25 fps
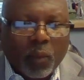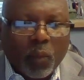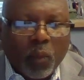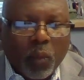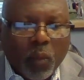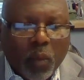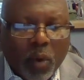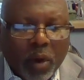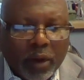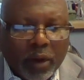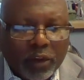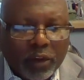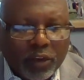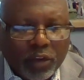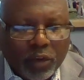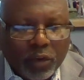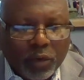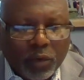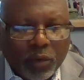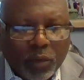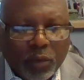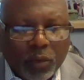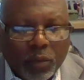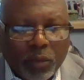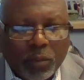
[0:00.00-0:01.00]
once
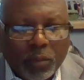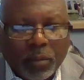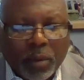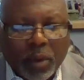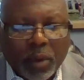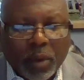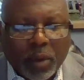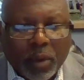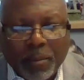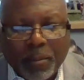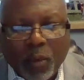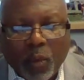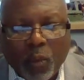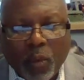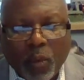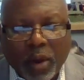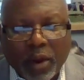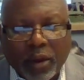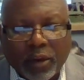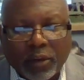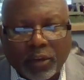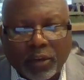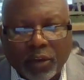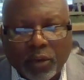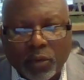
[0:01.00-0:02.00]
you become
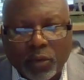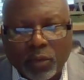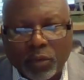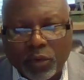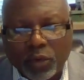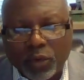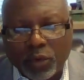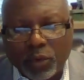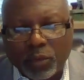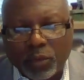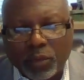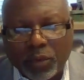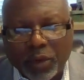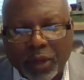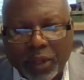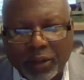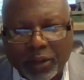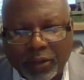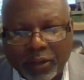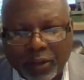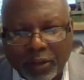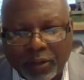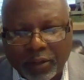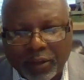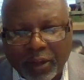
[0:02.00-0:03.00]
aware, so
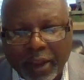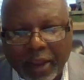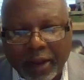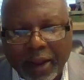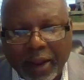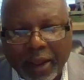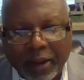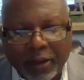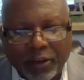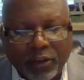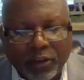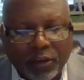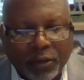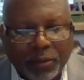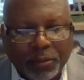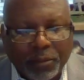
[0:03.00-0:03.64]
let's just say that